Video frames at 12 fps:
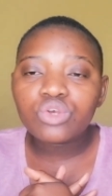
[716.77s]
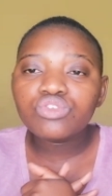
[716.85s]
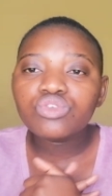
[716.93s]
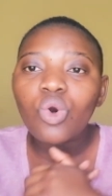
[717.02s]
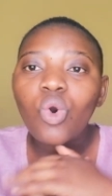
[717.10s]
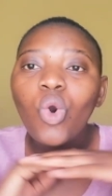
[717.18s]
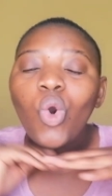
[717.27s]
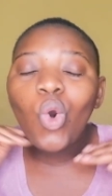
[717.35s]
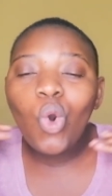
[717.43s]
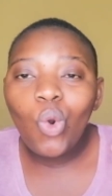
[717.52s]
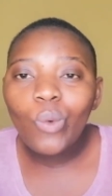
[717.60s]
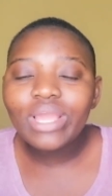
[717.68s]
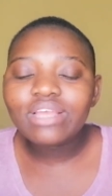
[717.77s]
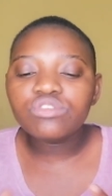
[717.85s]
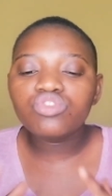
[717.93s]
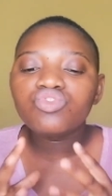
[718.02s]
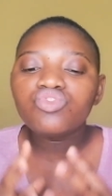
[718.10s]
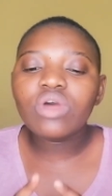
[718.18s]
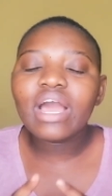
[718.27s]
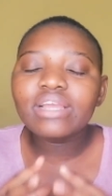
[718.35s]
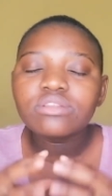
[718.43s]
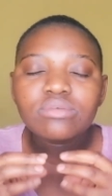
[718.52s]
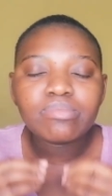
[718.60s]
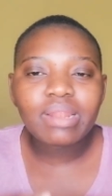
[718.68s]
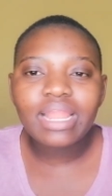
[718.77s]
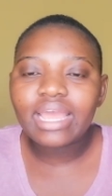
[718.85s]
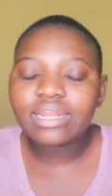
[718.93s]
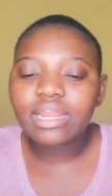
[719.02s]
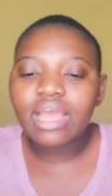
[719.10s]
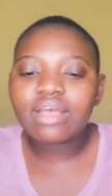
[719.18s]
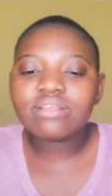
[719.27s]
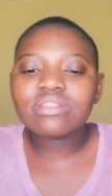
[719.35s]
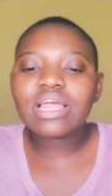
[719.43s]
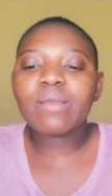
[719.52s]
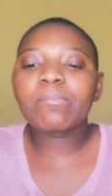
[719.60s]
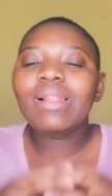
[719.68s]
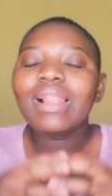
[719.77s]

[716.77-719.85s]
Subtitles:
So always try to plan, guys. Like,